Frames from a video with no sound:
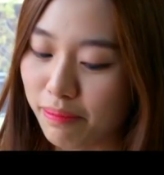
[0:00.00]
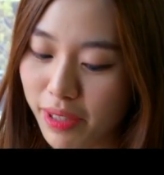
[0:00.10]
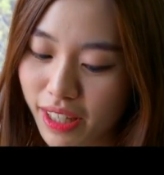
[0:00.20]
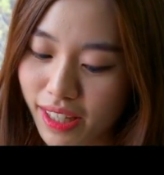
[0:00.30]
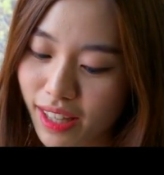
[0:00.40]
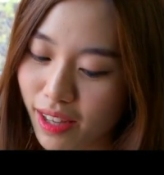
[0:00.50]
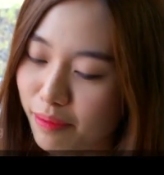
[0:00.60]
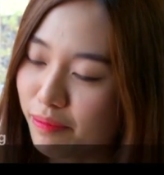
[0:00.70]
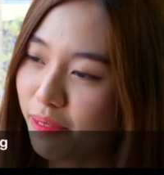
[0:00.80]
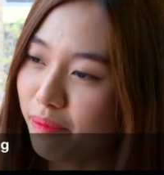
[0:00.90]
me,
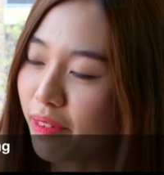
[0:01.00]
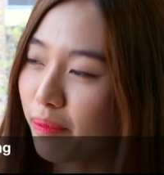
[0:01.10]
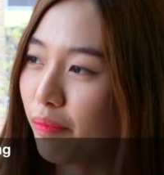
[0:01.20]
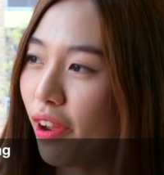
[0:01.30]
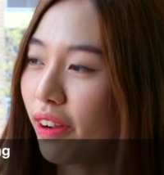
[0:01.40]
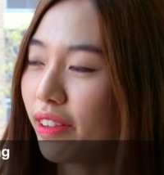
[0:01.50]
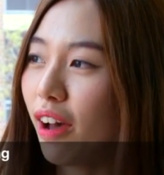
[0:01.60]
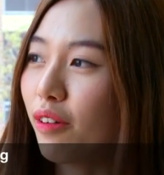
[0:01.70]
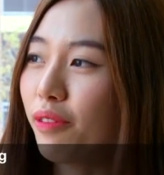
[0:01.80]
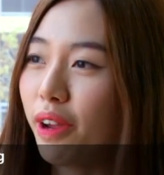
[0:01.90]
I'm very,
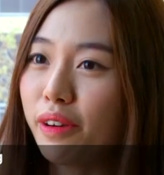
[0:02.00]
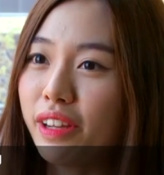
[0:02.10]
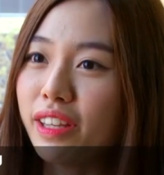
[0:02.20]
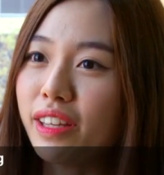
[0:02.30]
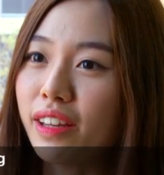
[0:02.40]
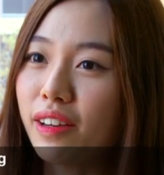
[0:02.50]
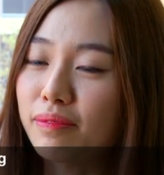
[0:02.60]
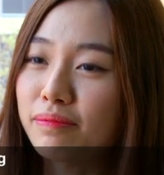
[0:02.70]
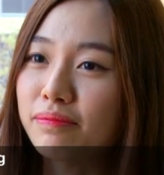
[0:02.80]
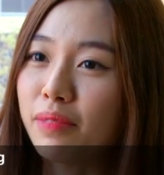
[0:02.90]
now very
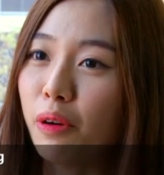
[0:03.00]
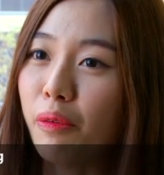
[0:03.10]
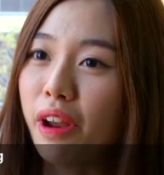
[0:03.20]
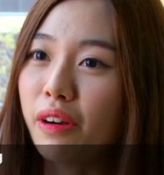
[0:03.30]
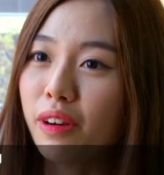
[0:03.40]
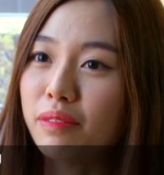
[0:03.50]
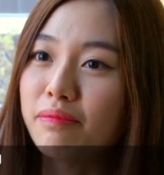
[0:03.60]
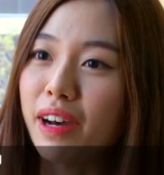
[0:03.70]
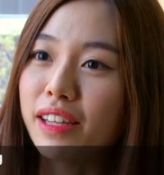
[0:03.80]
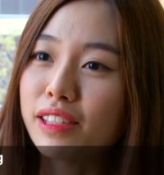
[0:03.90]
um, aware of
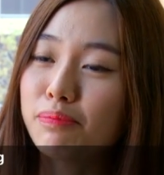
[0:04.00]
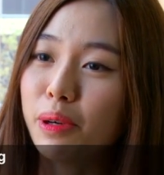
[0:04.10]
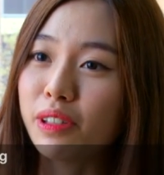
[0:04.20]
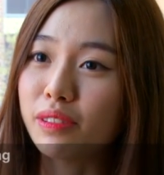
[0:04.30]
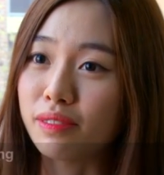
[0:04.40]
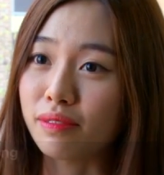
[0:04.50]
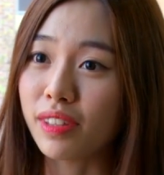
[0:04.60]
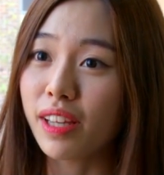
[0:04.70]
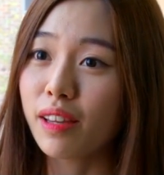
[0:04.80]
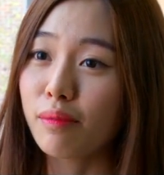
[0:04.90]
my spoken
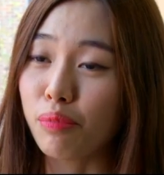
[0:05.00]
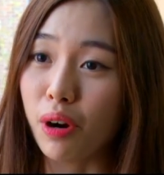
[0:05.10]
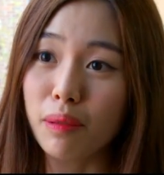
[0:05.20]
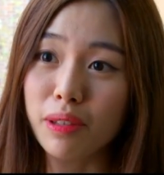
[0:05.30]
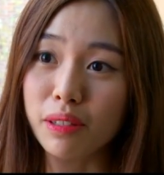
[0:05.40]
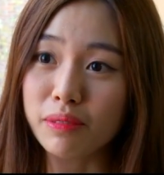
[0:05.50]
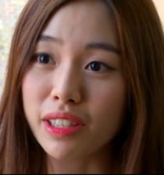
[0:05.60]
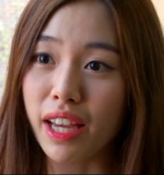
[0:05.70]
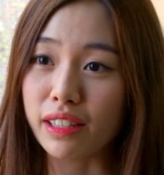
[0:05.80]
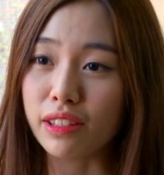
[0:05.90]
problems
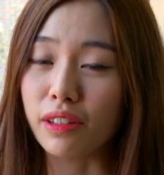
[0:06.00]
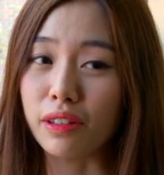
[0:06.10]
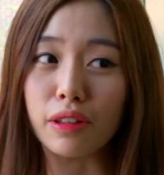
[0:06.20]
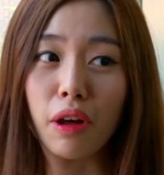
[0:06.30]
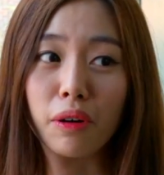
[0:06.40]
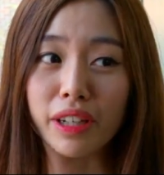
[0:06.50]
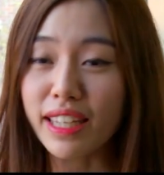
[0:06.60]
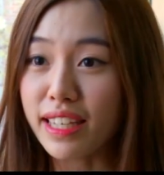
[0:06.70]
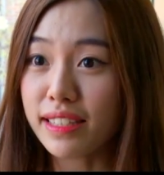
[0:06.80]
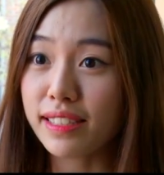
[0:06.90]
like the long
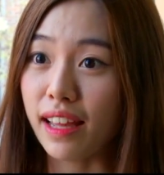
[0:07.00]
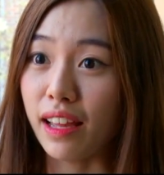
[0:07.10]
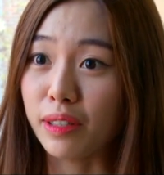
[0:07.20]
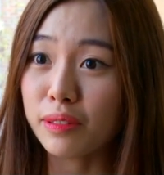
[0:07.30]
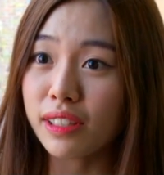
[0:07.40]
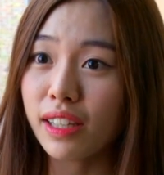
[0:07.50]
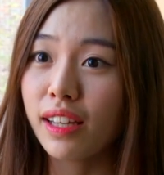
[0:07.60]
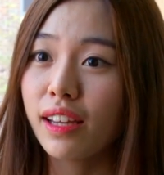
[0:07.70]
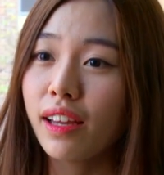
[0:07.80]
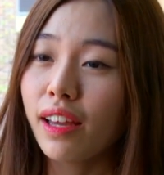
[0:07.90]
E sound
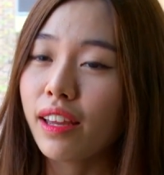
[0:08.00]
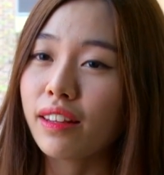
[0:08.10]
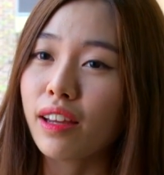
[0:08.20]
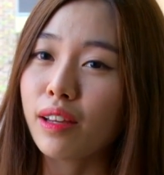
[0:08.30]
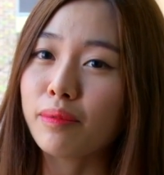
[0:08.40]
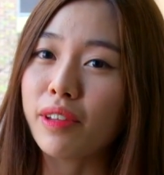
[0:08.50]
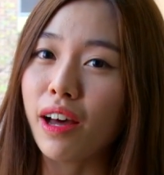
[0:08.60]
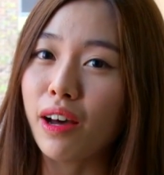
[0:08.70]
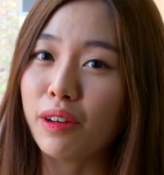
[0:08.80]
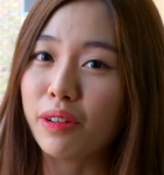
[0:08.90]
and I
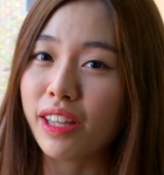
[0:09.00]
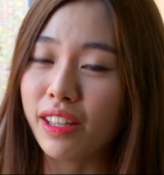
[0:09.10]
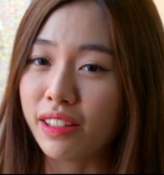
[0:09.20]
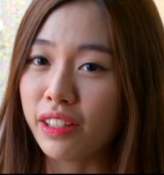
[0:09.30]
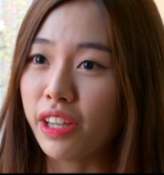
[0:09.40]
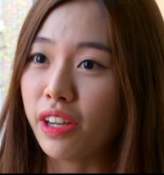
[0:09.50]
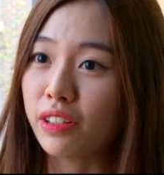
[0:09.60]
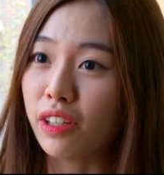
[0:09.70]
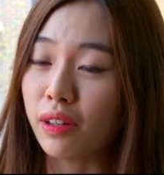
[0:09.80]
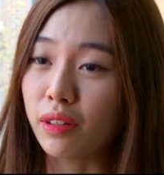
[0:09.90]
now can hear
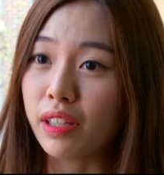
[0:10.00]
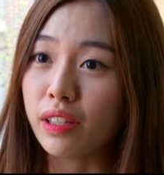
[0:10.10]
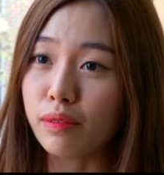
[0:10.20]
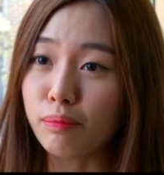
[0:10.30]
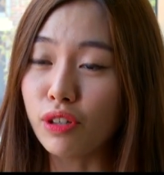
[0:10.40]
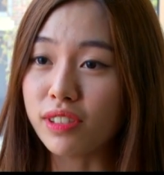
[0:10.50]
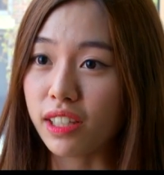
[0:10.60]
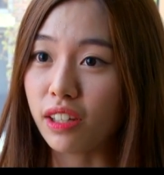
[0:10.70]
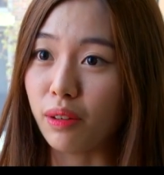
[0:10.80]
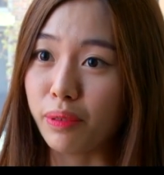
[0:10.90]
the
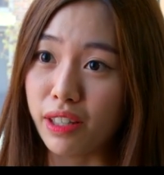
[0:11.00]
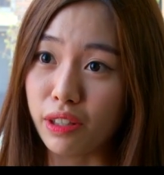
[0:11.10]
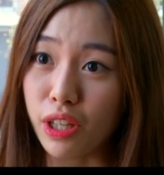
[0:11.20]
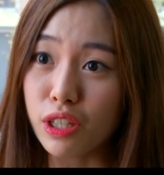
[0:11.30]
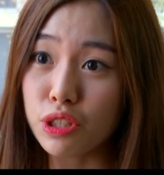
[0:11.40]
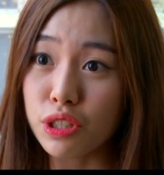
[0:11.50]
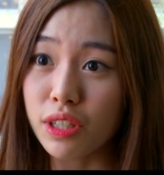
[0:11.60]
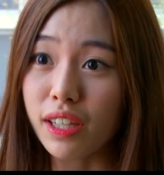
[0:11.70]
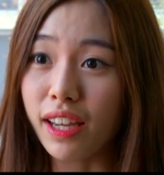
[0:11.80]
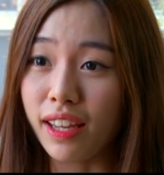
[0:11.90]
music of English
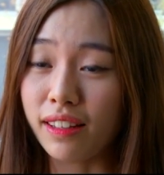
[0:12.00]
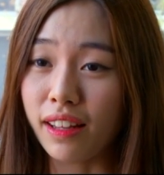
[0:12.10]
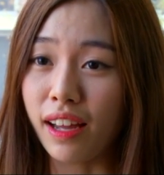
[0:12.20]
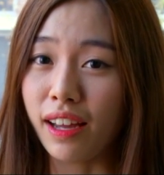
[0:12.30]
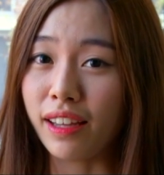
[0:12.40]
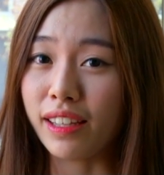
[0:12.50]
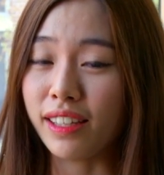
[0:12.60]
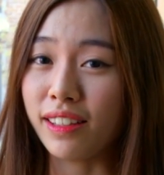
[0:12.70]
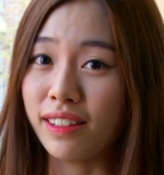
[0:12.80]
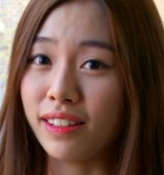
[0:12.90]
and I
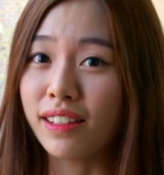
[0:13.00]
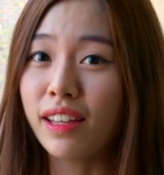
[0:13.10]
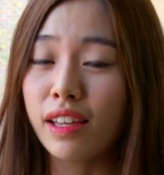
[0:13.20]
can